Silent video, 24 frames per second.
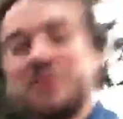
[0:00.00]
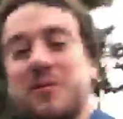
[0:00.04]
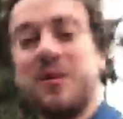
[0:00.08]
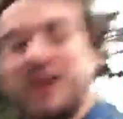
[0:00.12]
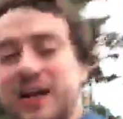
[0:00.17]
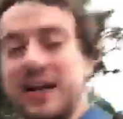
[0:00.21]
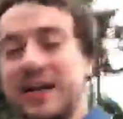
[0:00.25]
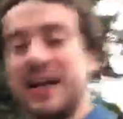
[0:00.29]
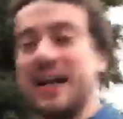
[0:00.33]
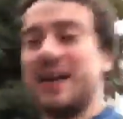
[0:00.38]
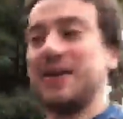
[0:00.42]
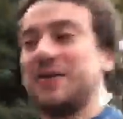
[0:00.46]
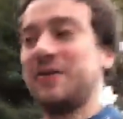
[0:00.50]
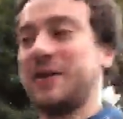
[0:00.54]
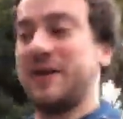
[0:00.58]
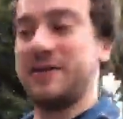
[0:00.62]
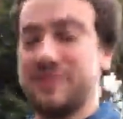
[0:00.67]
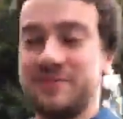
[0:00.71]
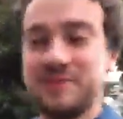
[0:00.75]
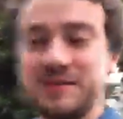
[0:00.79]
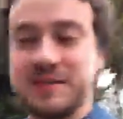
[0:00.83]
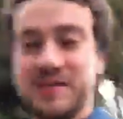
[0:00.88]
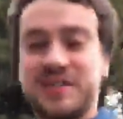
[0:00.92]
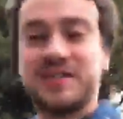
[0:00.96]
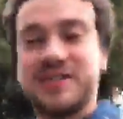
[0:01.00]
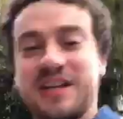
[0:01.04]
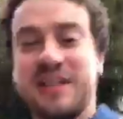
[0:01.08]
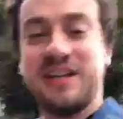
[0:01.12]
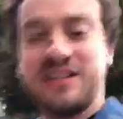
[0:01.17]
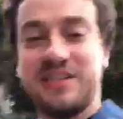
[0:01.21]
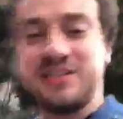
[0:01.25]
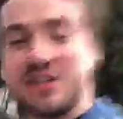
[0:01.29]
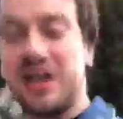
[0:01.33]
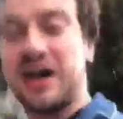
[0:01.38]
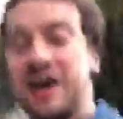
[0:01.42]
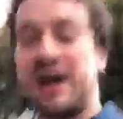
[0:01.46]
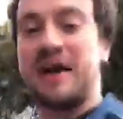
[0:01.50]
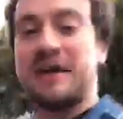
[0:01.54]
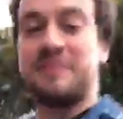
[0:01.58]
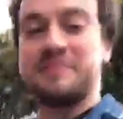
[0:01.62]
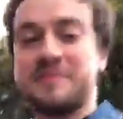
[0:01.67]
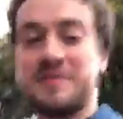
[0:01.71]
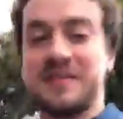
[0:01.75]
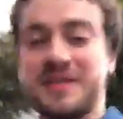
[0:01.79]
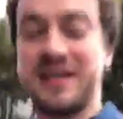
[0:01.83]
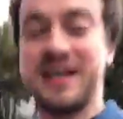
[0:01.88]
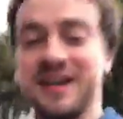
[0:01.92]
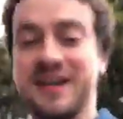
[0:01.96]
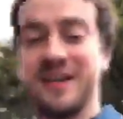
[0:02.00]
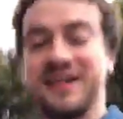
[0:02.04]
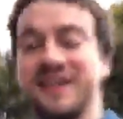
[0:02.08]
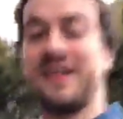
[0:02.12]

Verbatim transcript: who want to get away from their shitty jobs.